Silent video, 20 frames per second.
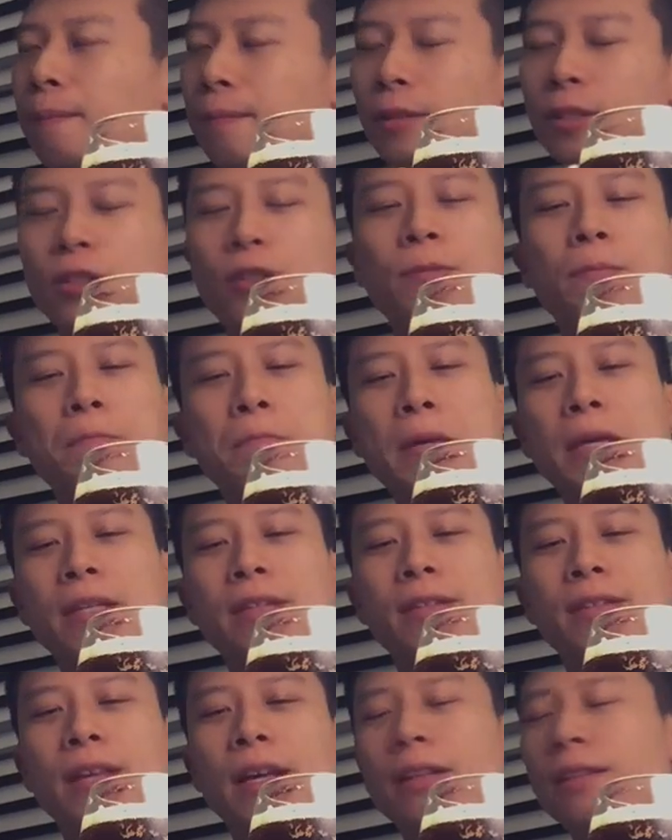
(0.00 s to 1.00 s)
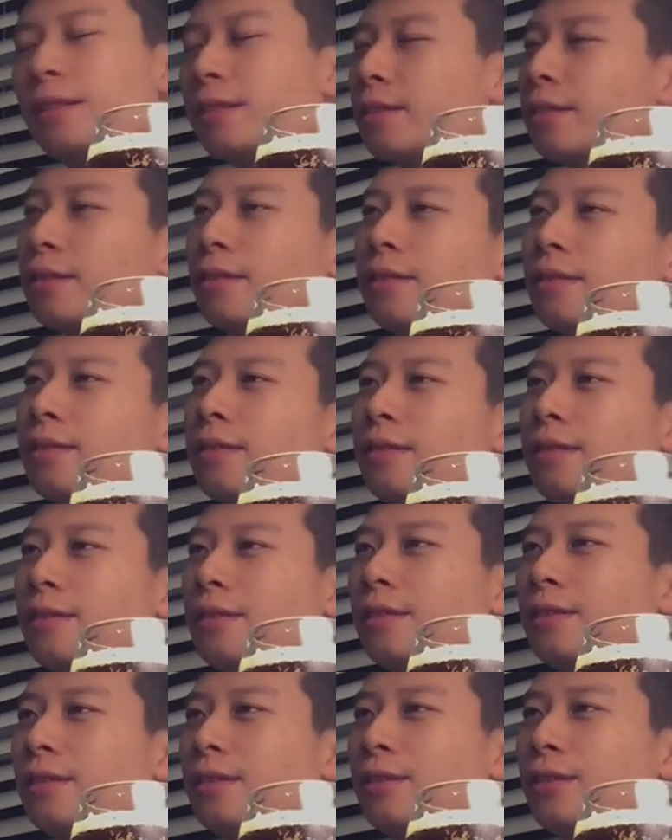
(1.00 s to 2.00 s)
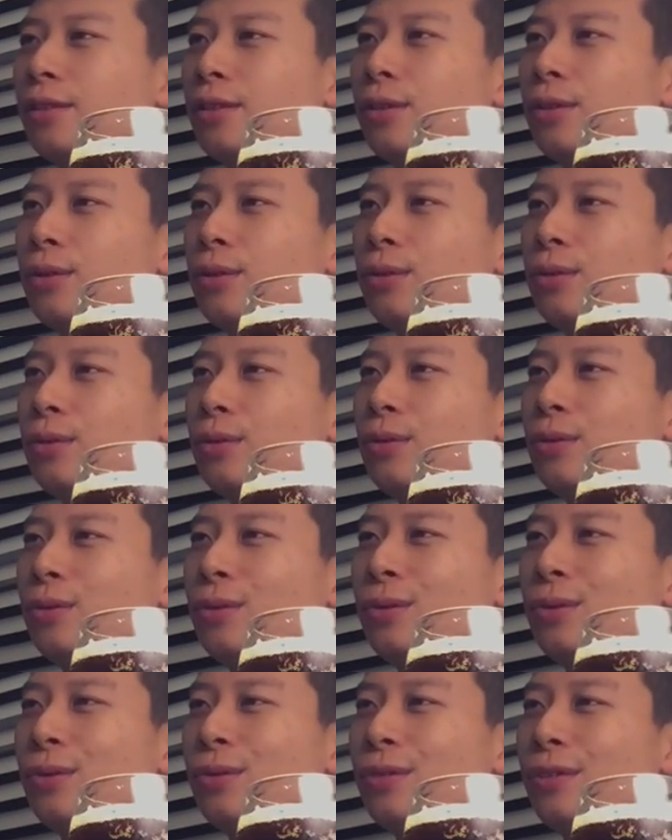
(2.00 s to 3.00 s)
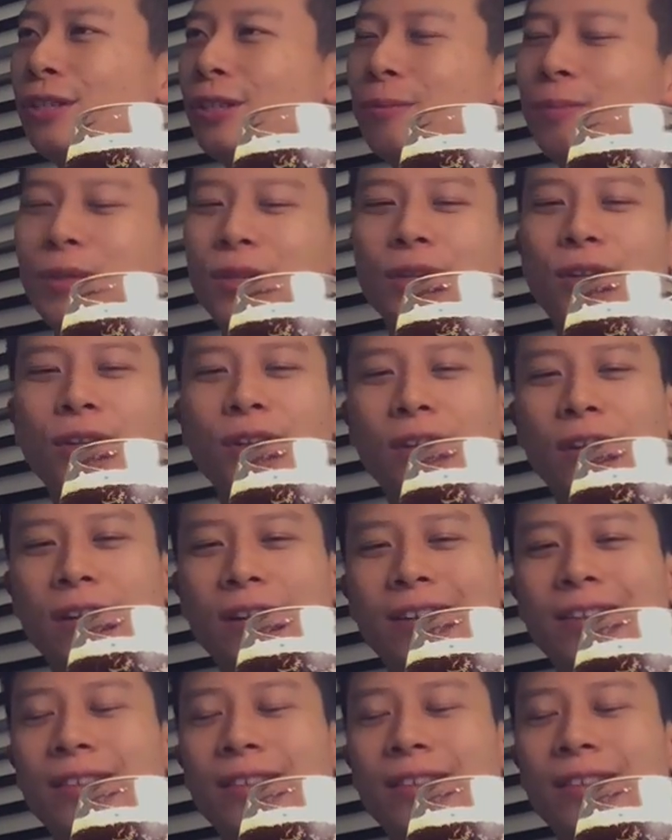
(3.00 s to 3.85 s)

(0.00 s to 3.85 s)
just makes sense to this beer.